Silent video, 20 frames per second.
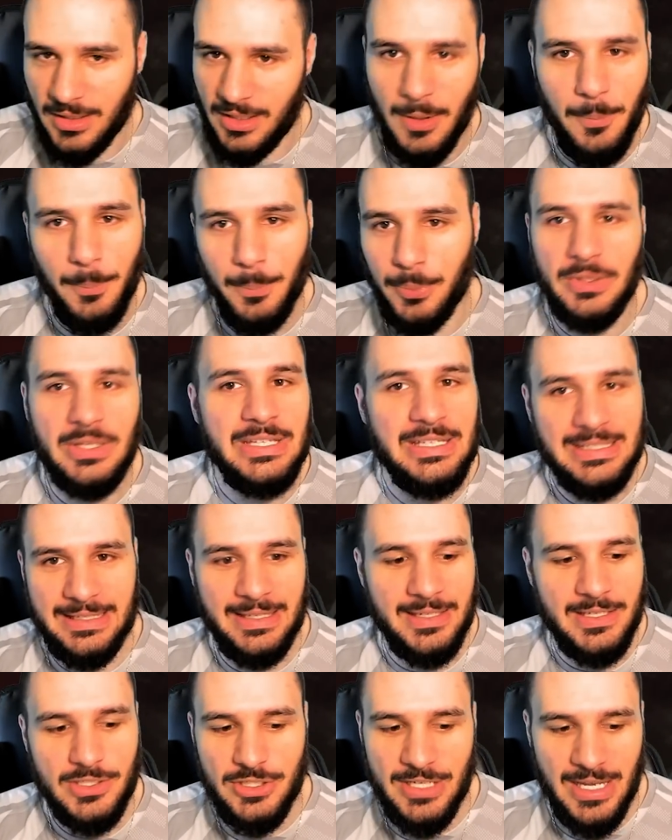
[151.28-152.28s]
complete
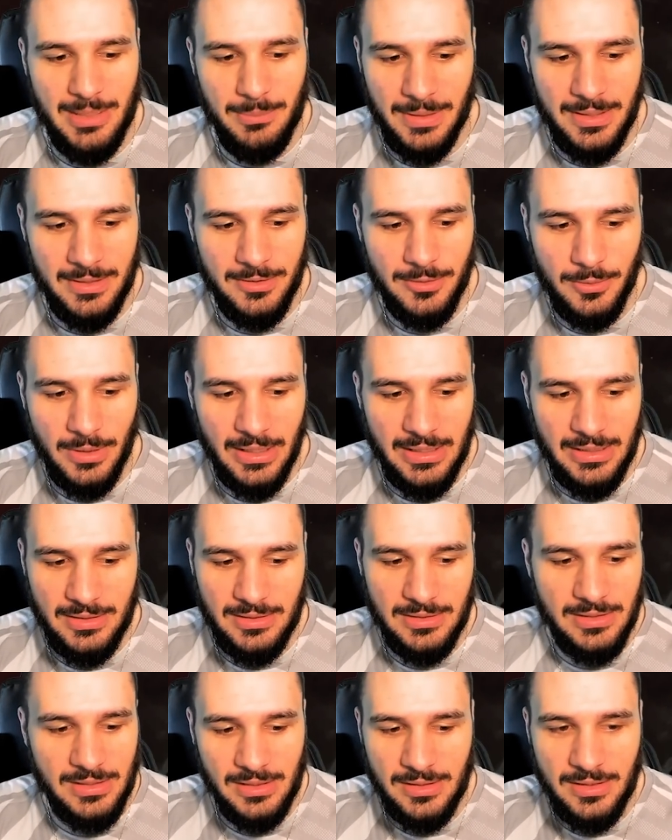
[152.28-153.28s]
Giga Chad by the
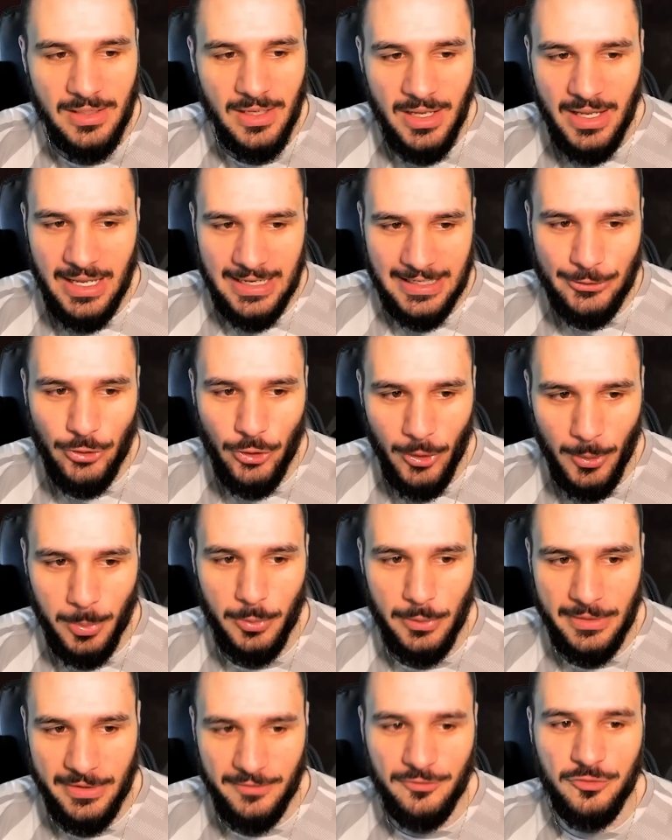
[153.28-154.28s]
way, to
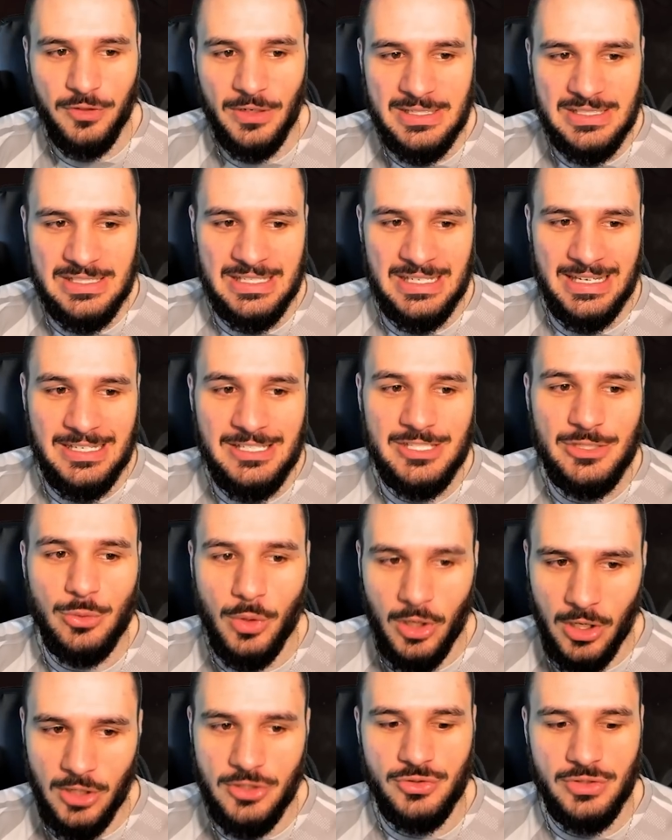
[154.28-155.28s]
incorporate Frenzy into
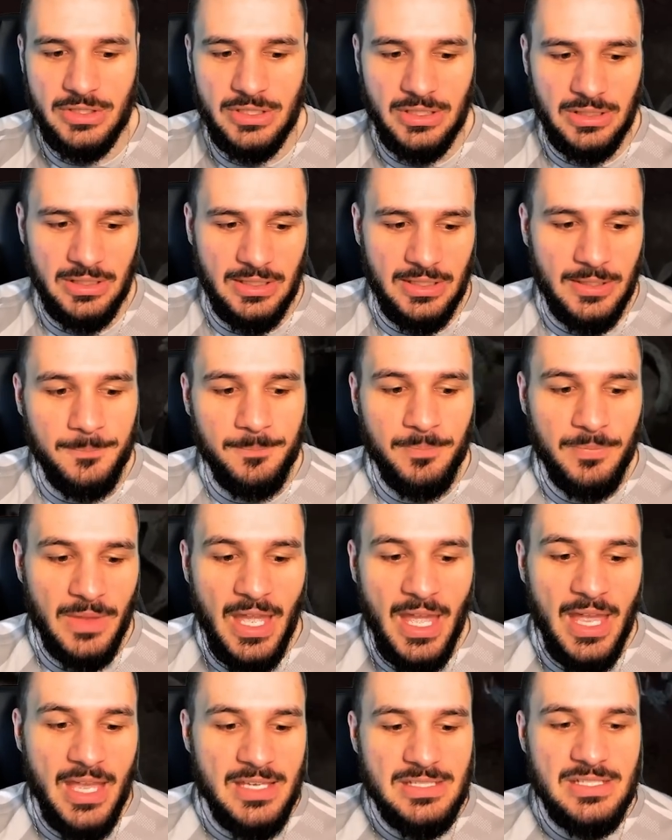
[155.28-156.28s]
100 clear.
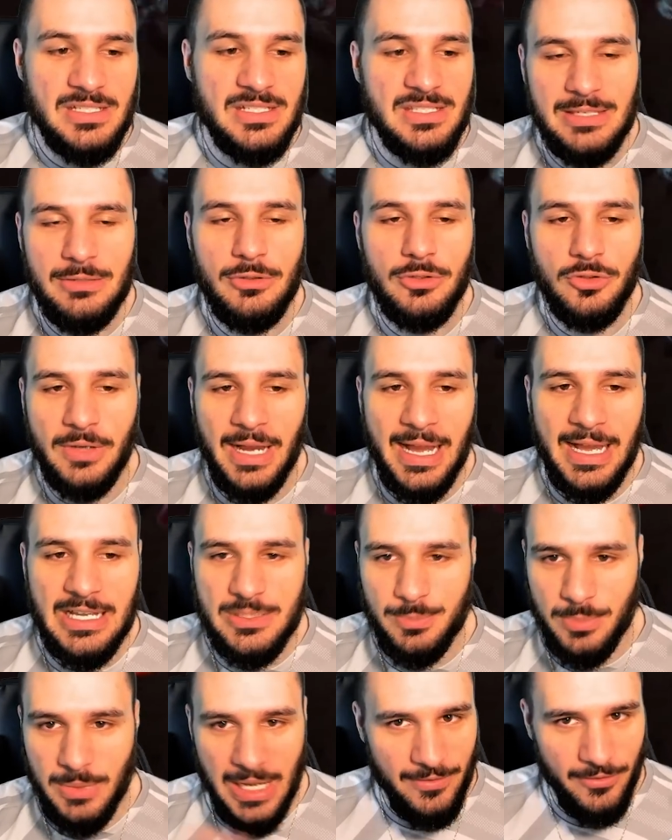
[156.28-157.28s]
Steel
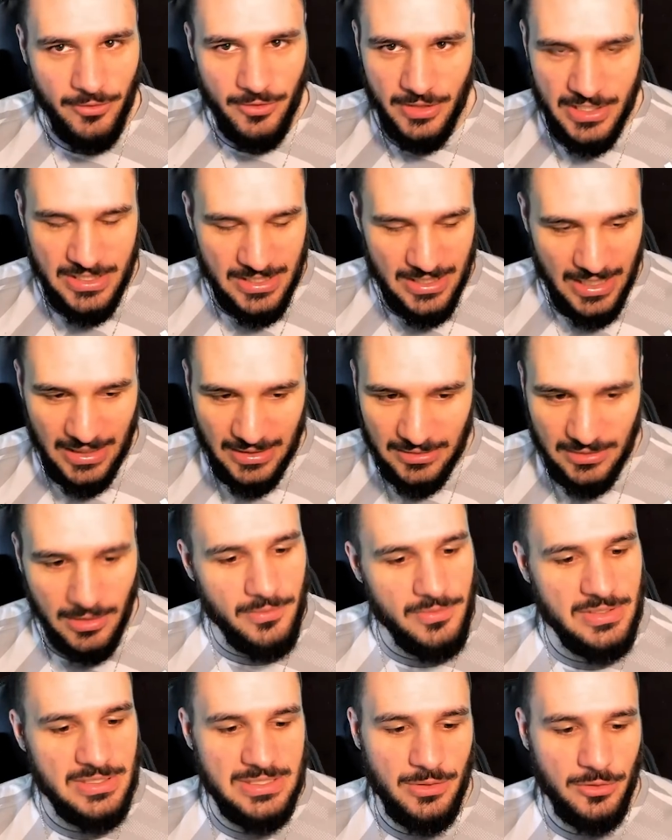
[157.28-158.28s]
Grasp, I've already said I
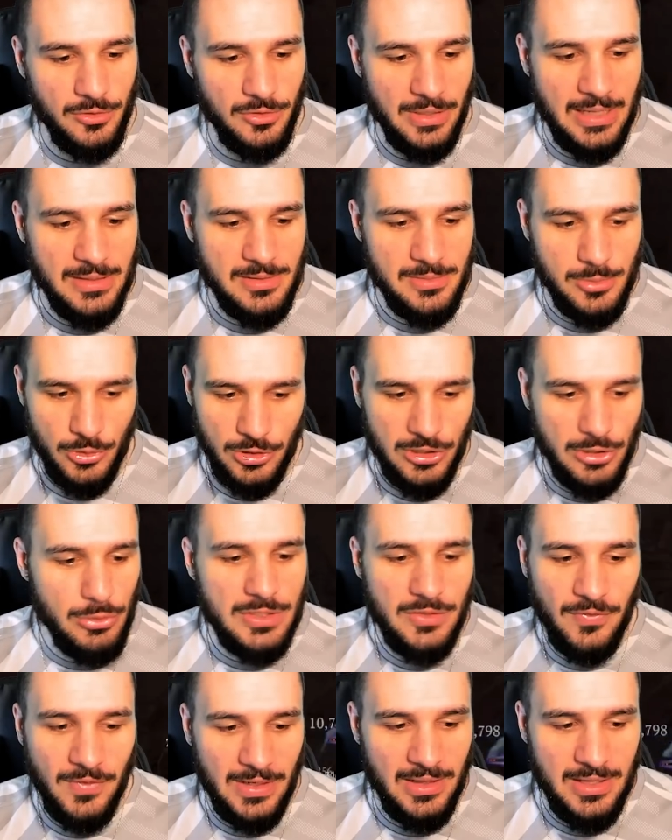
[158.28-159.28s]
love Steel Grasp. We're a
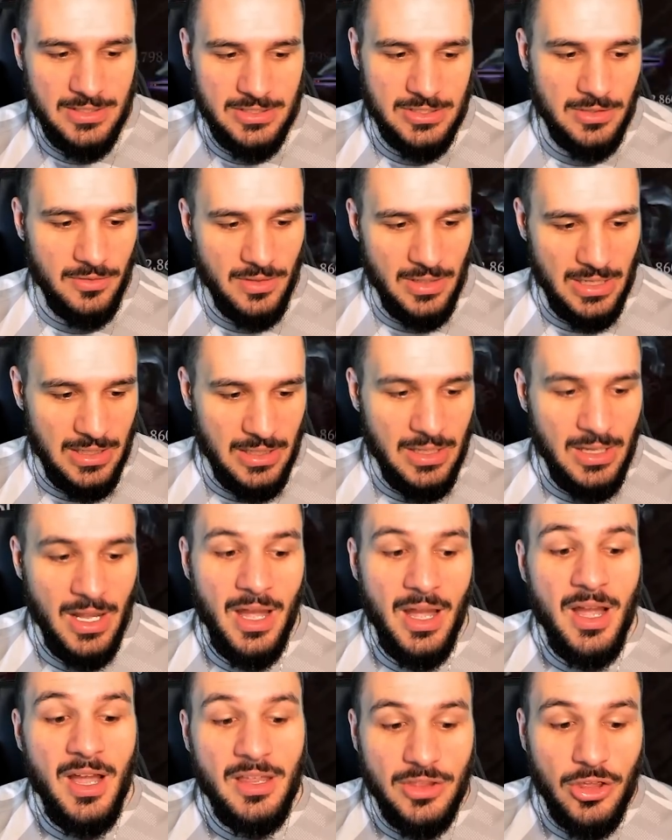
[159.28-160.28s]
huge fan of this already.
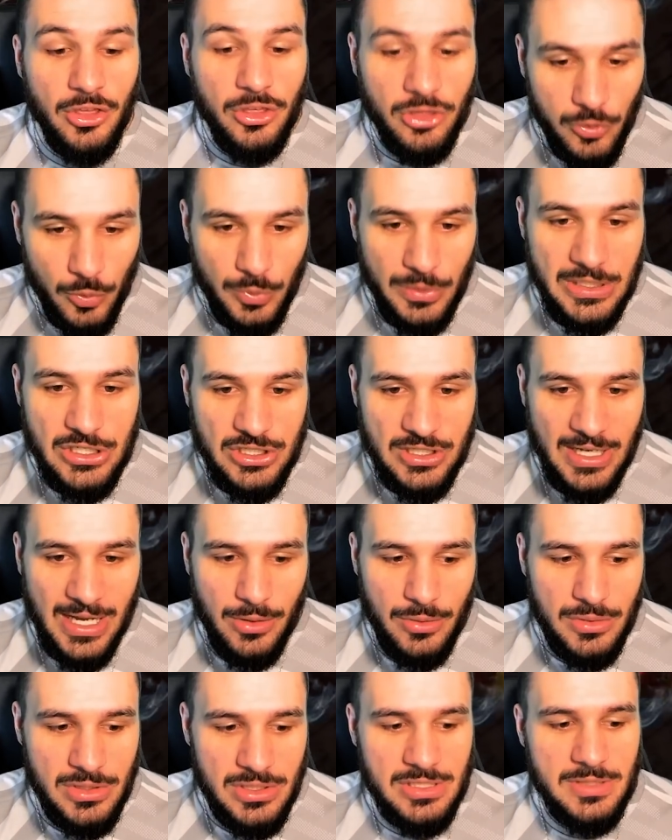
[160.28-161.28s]
The 3
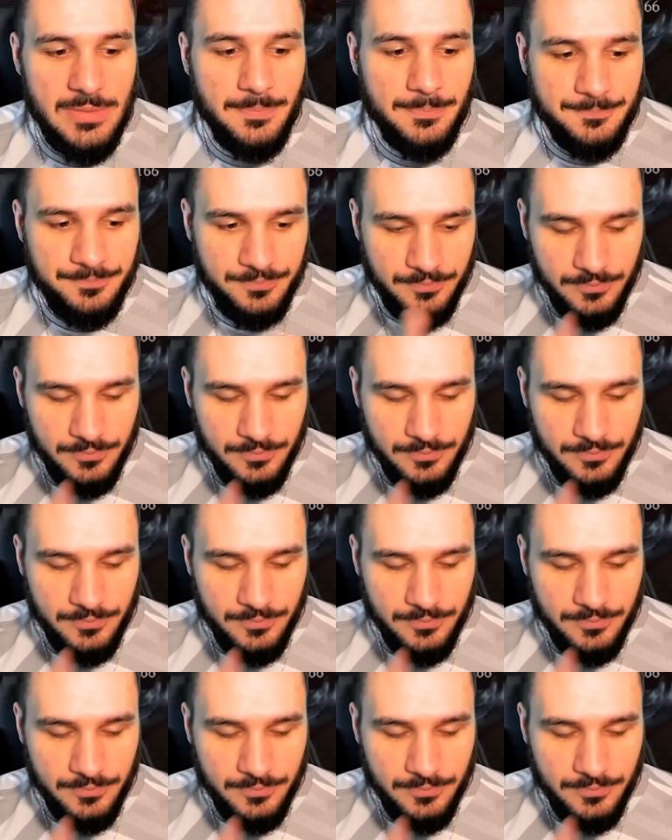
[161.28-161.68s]
shouts,